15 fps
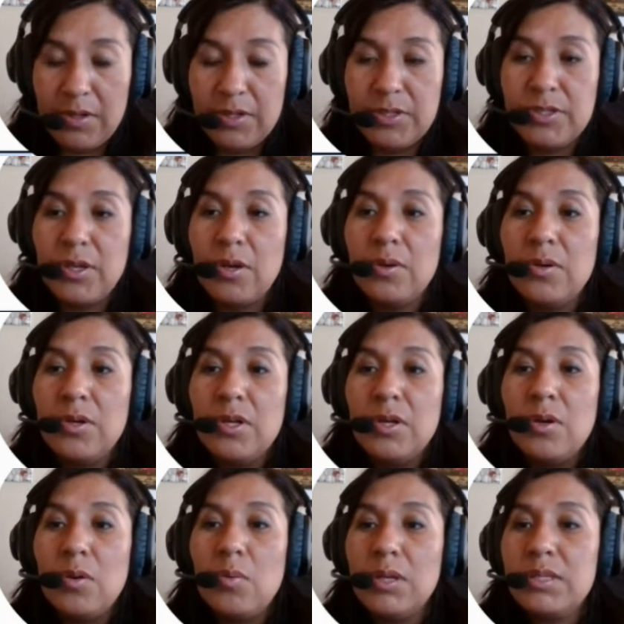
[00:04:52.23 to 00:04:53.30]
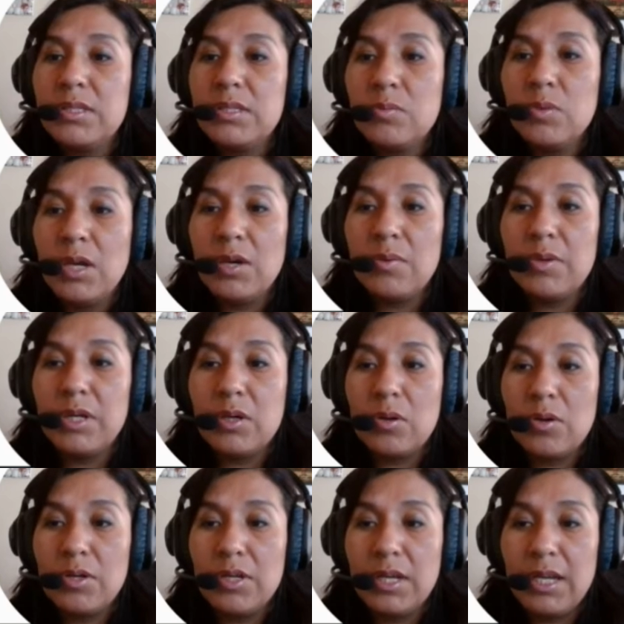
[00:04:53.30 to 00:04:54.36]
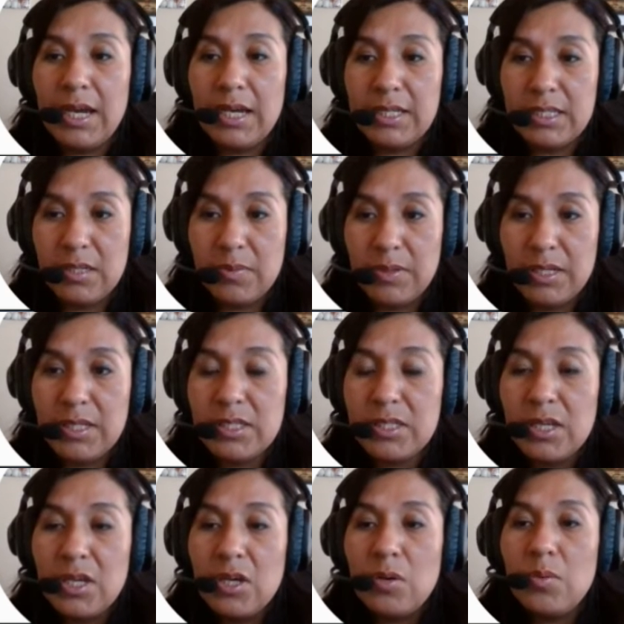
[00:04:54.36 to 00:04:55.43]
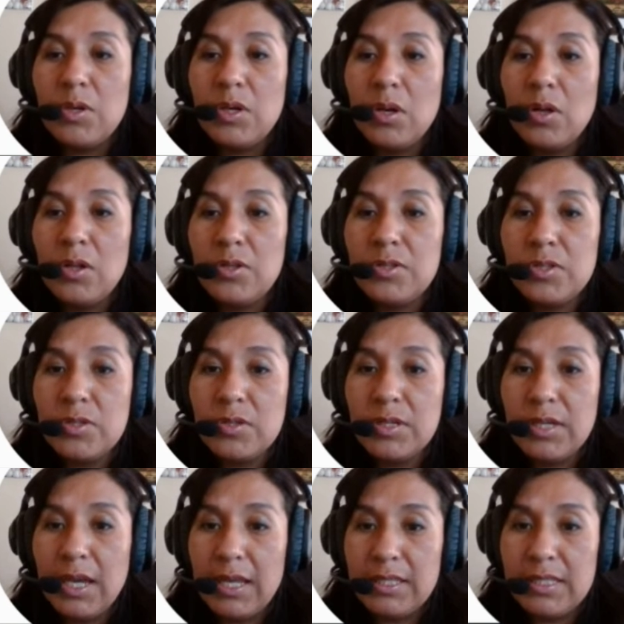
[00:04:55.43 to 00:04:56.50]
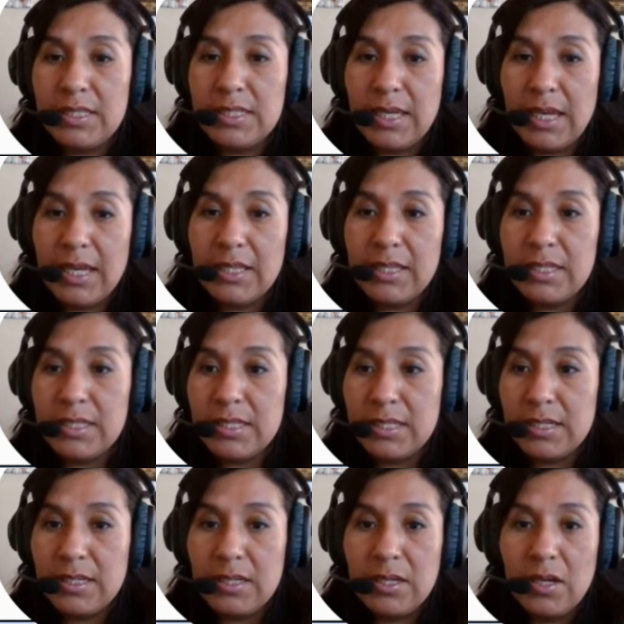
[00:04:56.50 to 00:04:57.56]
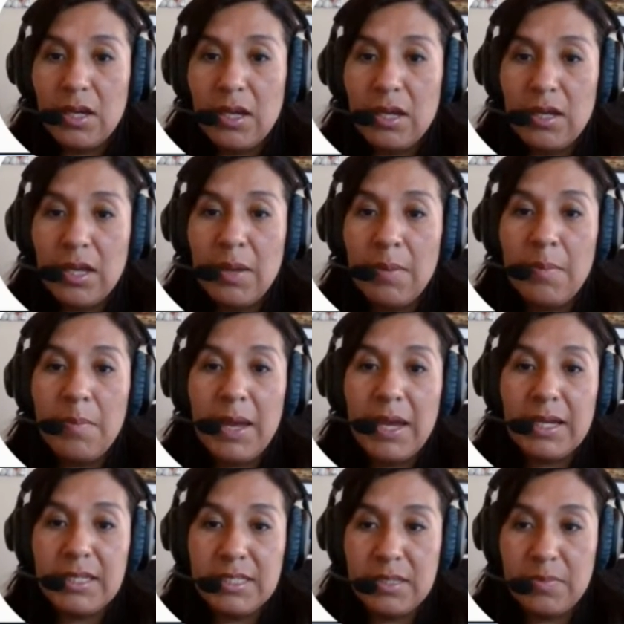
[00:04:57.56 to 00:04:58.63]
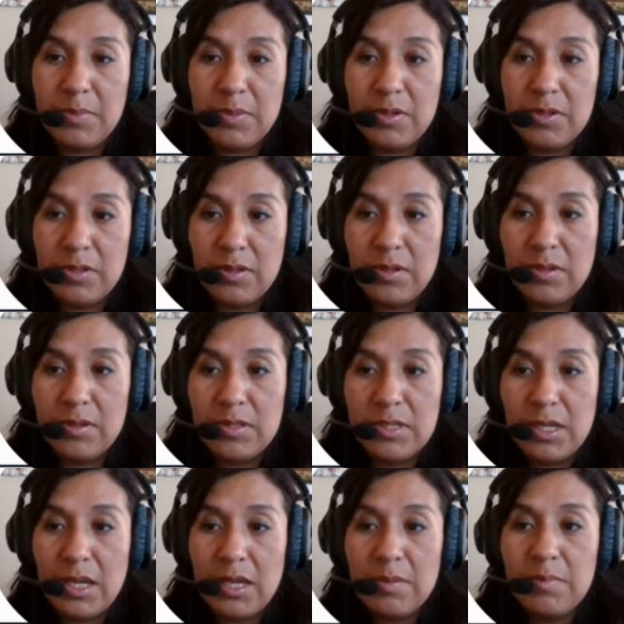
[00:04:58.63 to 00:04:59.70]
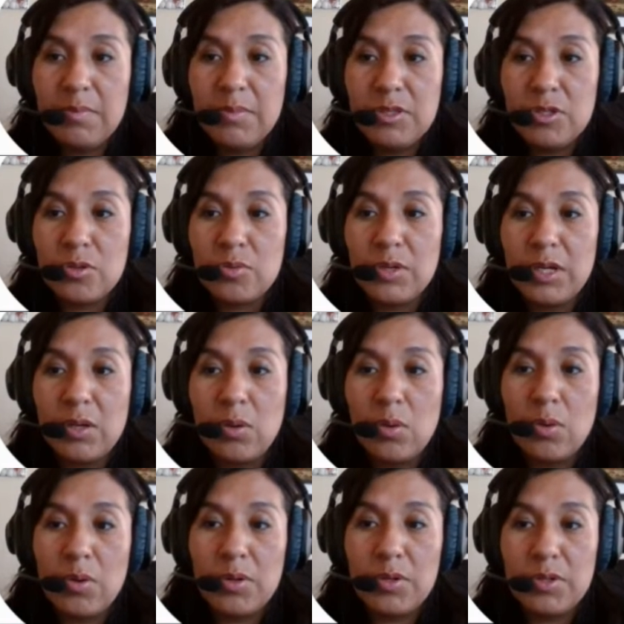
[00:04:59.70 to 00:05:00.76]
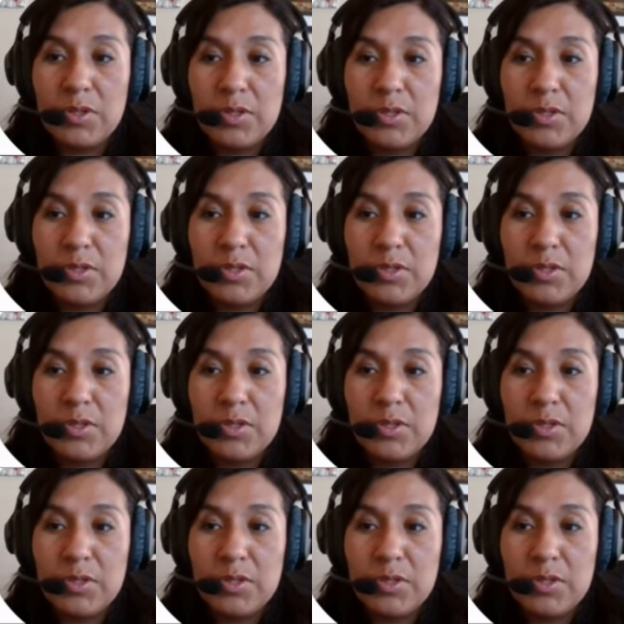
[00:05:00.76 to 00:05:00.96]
So once we are recording activities, we also can set a maximum time to record.